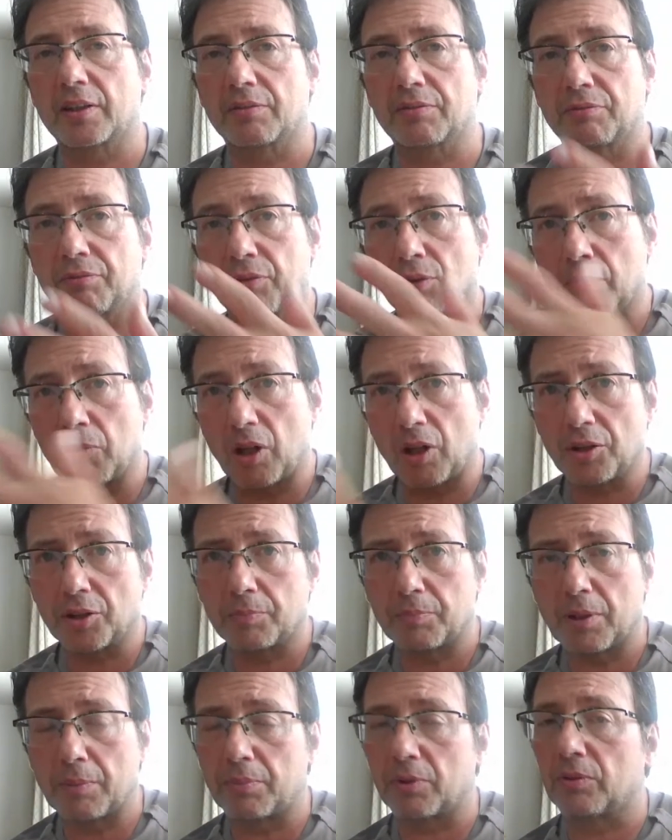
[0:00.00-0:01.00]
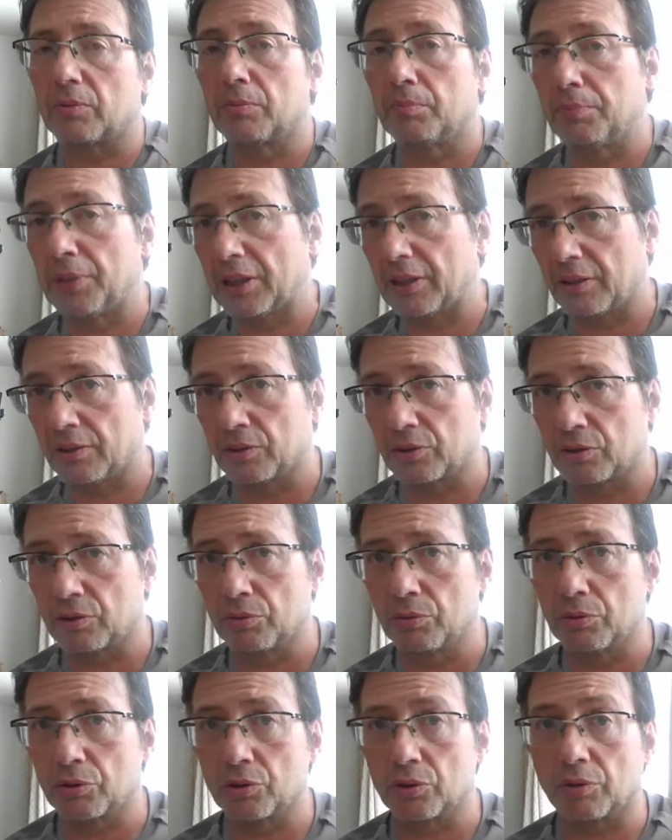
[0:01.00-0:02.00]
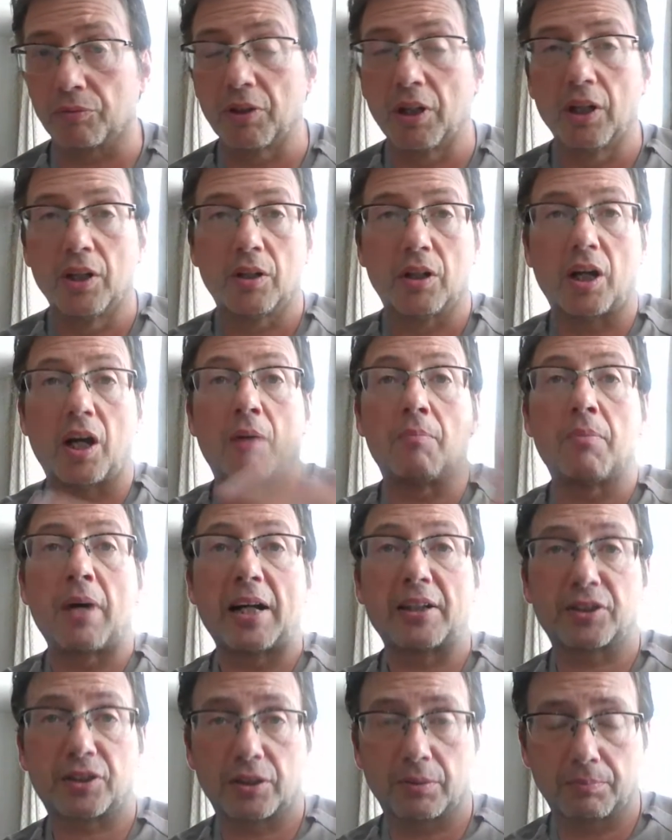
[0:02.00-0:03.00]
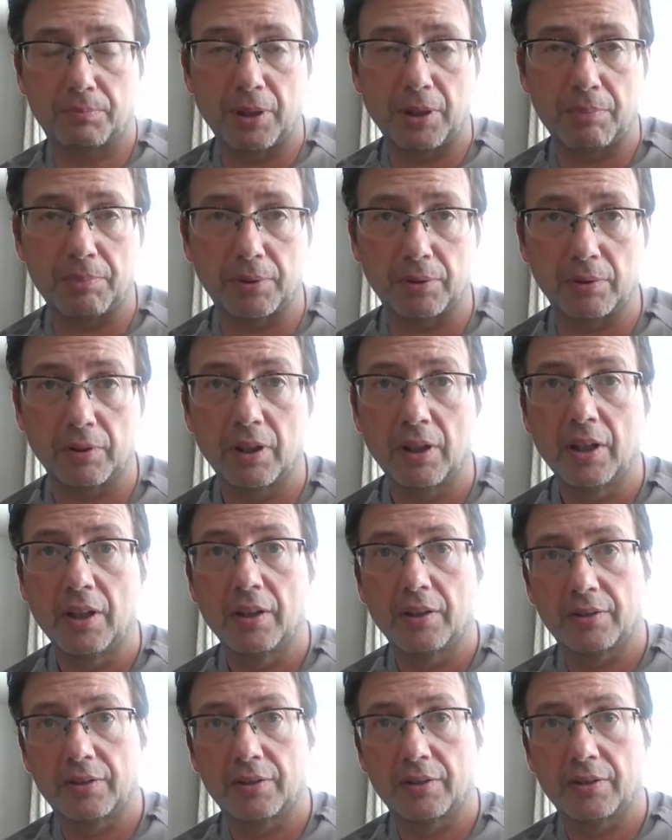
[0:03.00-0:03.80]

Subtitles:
from other people, big institution of a mass people,